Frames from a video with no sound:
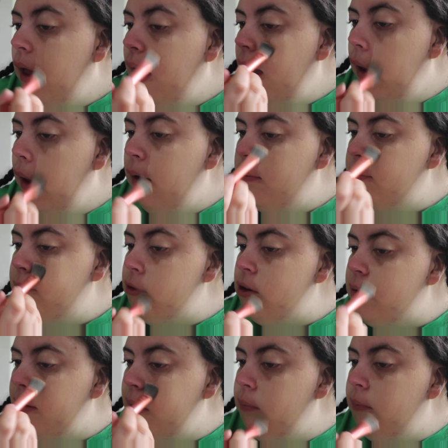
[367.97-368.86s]

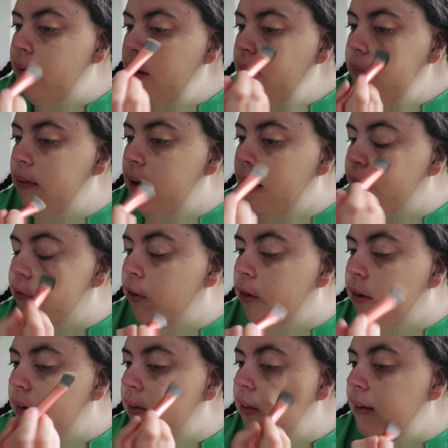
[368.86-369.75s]
So at the moment I've
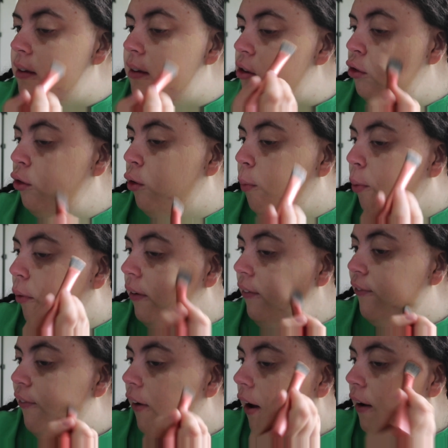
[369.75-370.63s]
got this
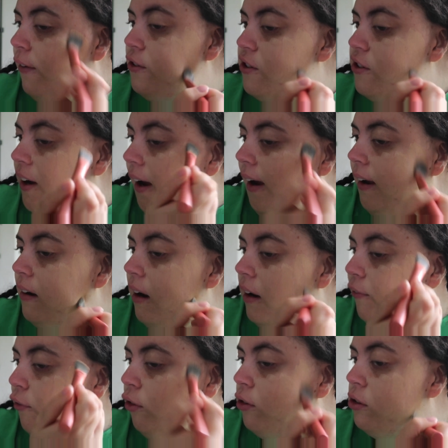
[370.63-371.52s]
0.5 shade,
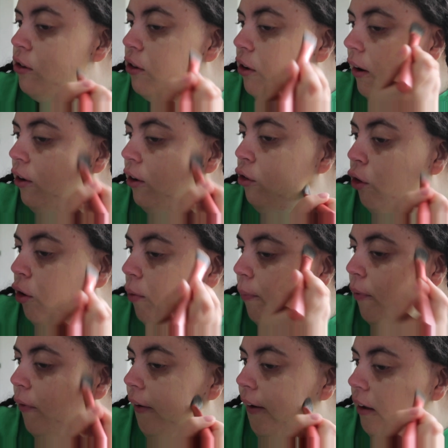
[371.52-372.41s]
and I've also got a
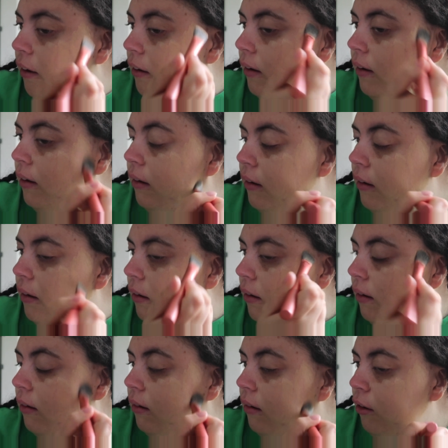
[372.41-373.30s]

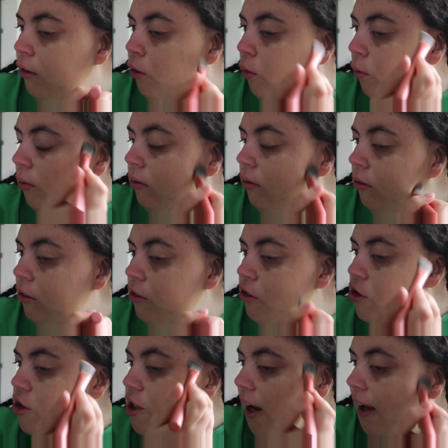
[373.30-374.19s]
0.0
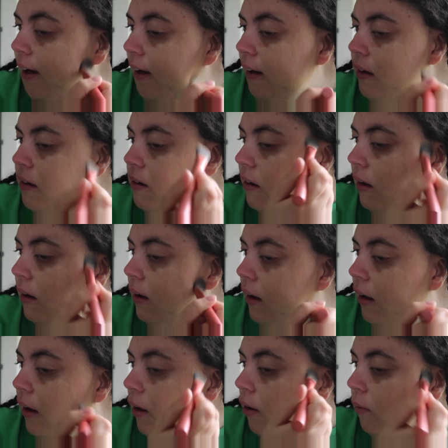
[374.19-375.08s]
shade,
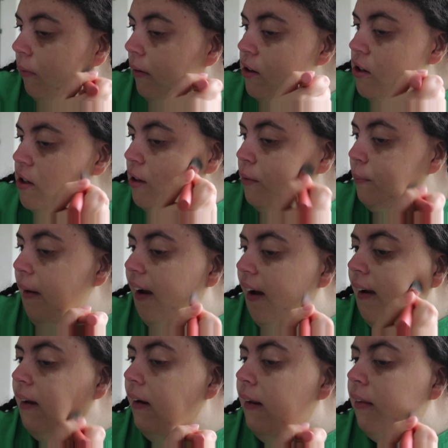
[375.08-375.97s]
which is
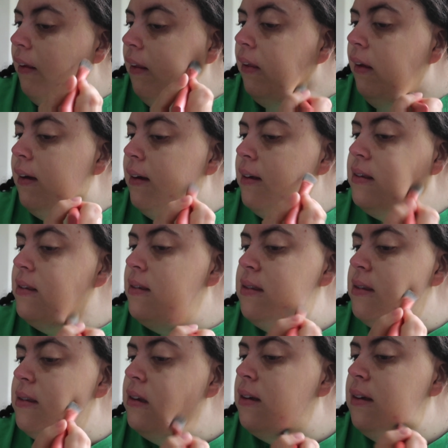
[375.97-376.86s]
paler than
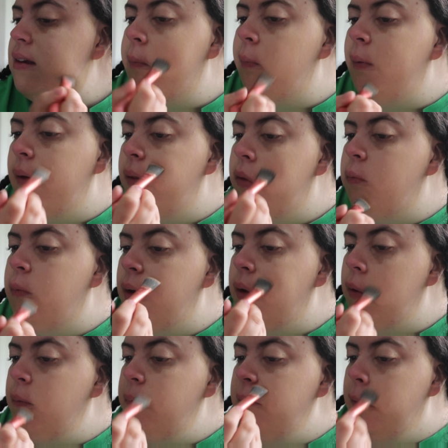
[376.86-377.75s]
this. But at the
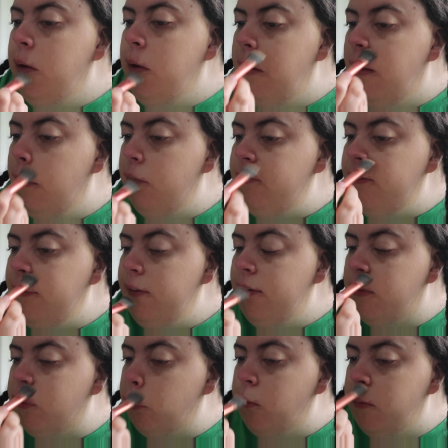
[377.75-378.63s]
moment I think
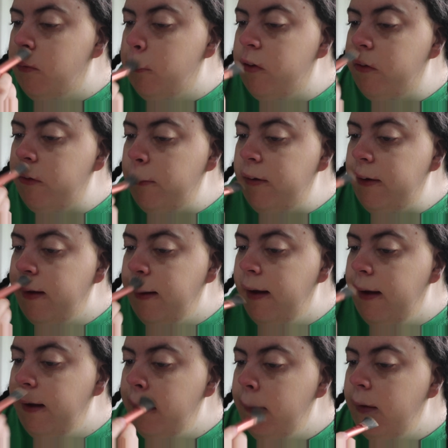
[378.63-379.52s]
this one's
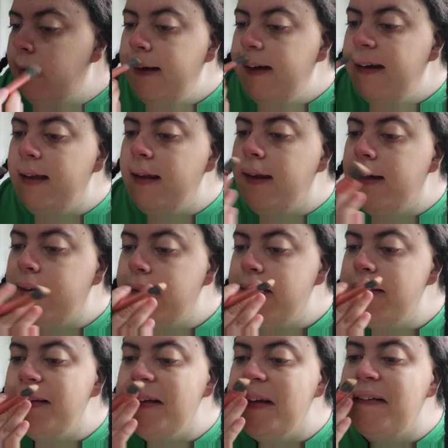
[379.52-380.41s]
okay. And like
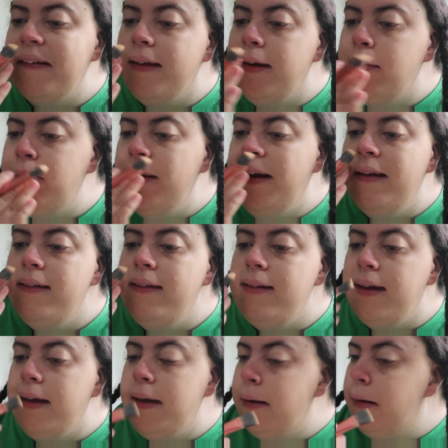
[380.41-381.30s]
I said, I'm gonna
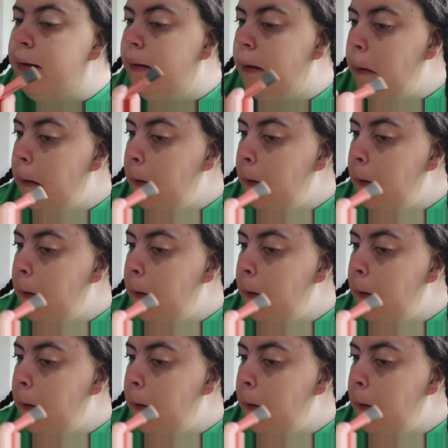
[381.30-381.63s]
blend it in